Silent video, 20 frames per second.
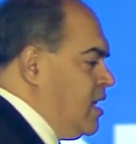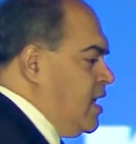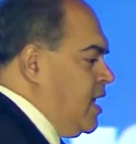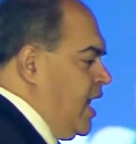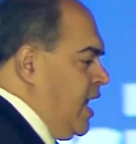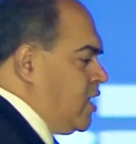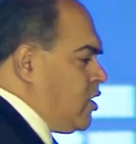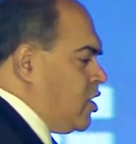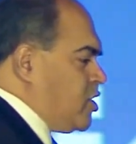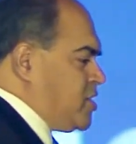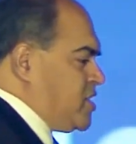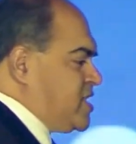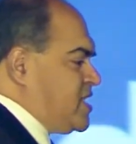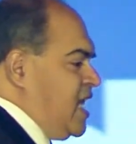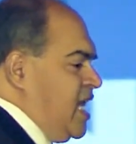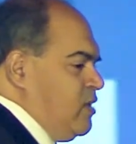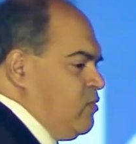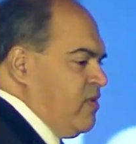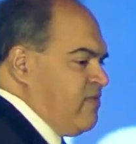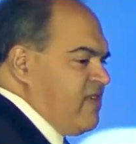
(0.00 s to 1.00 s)
In our
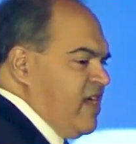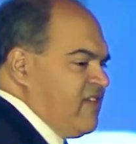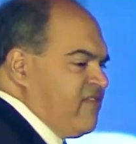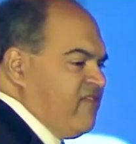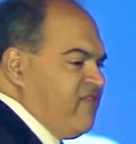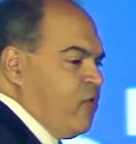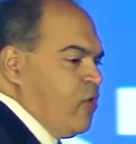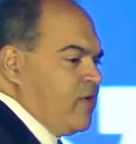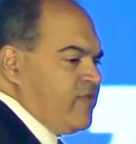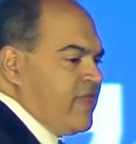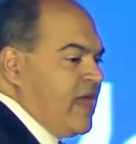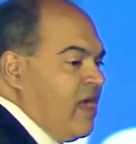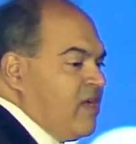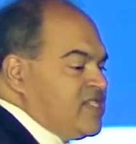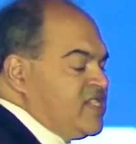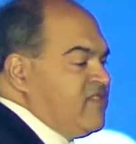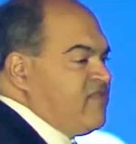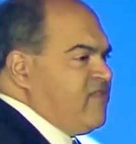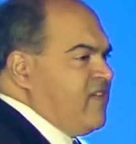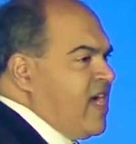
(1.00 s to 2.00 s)
state, we've got
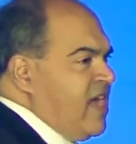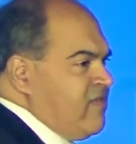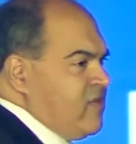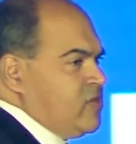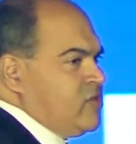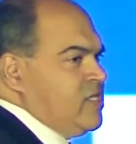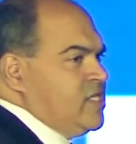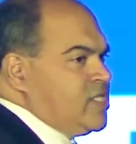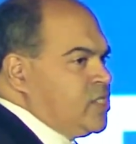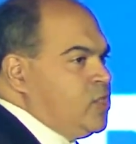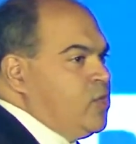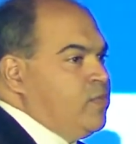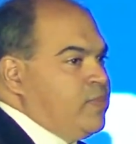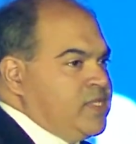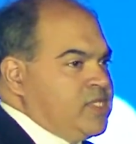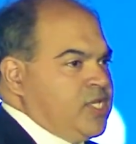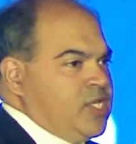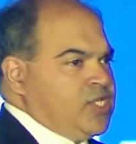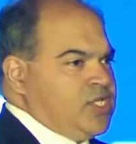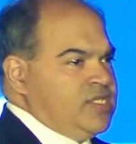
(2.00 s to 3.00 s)
4,502
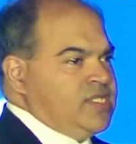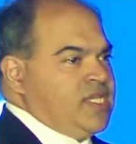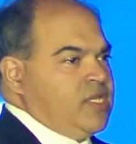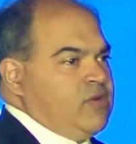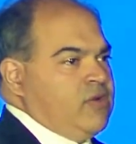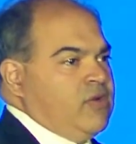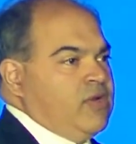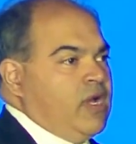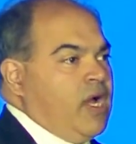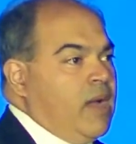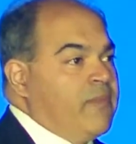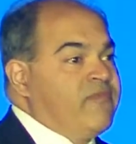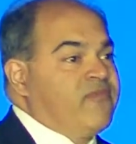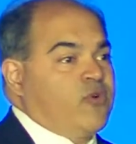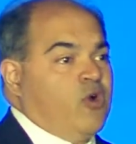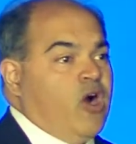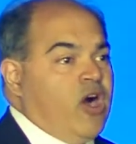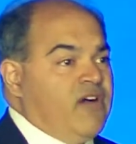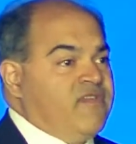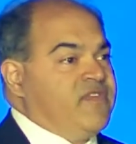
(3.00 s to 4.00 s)
positions that are up
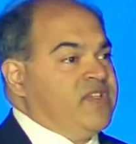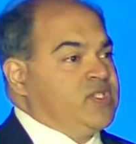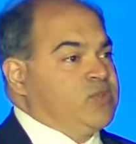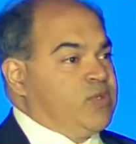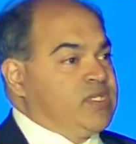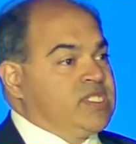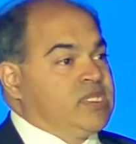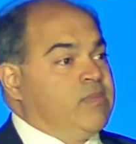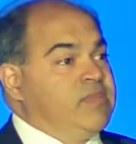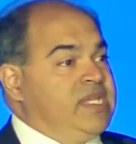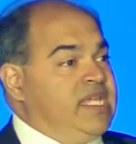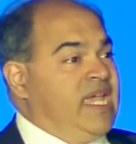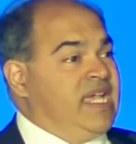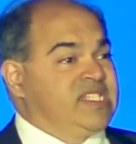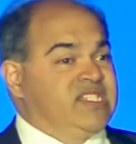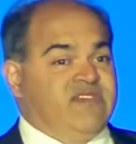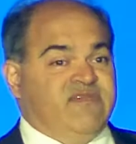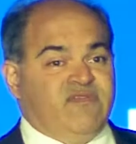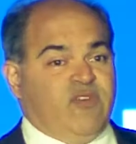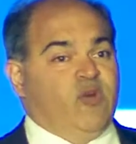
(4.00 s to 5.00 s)
for office where somebody
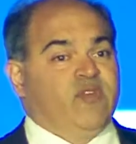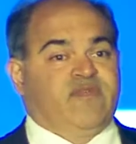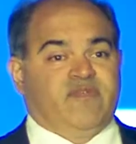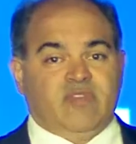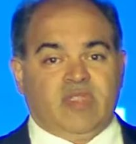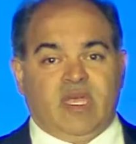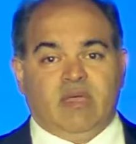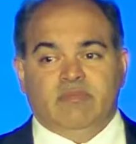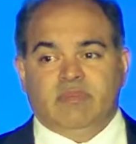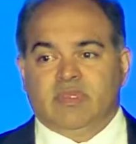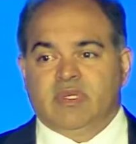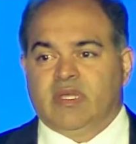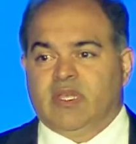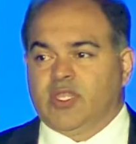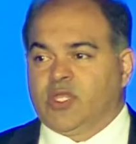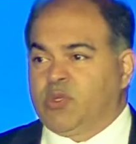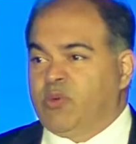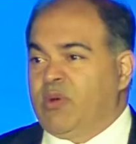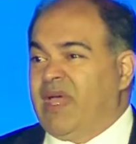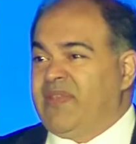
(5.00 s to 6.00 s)
has to vote for them
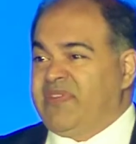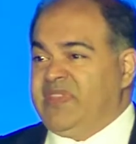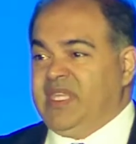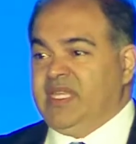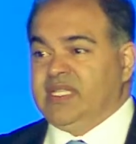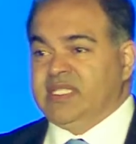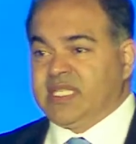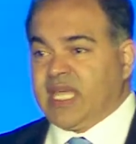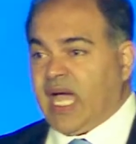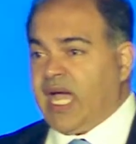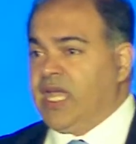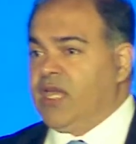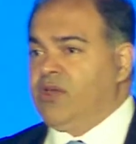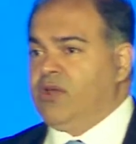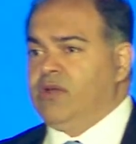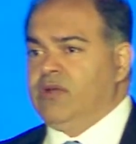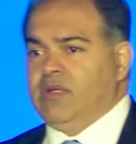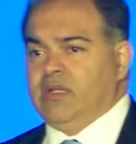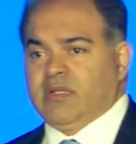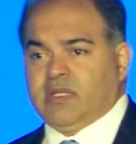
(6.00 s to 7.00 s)
throughout the
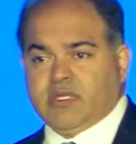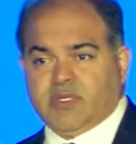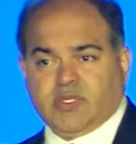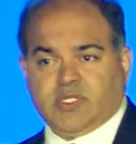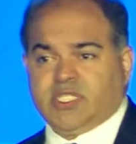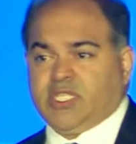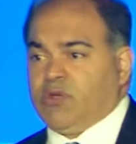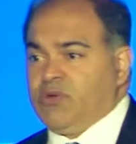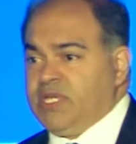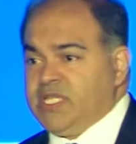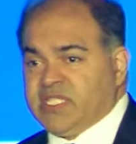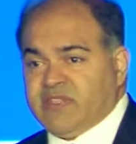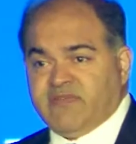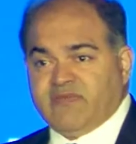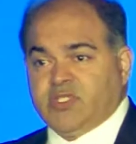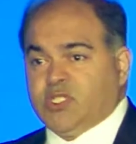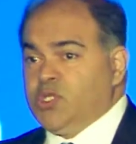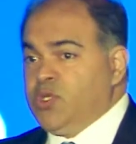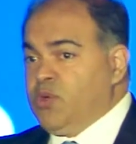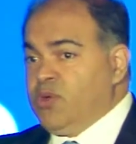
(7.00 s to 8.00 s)
entire series
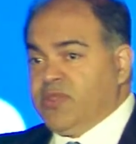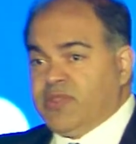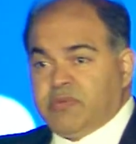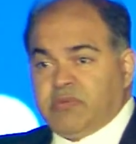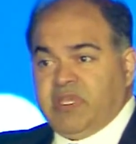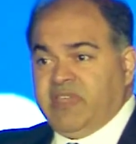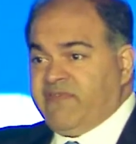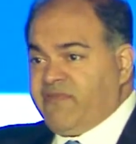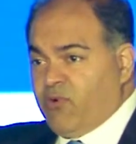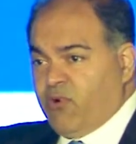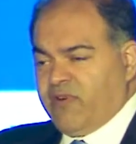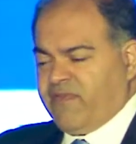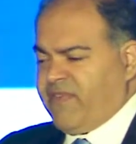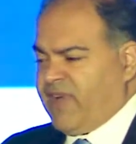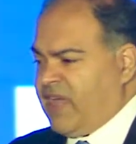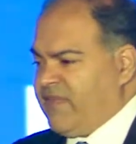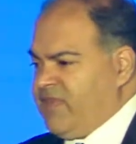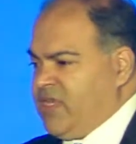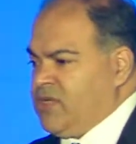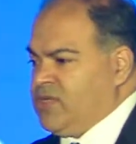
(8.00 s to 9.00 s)
of 2, 3, 4,
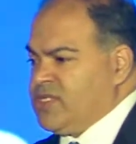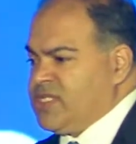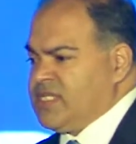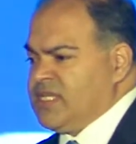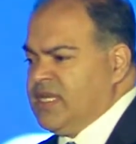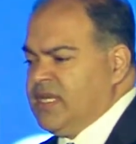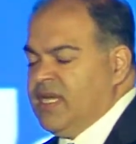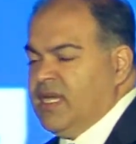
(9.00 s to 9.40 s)
5 years.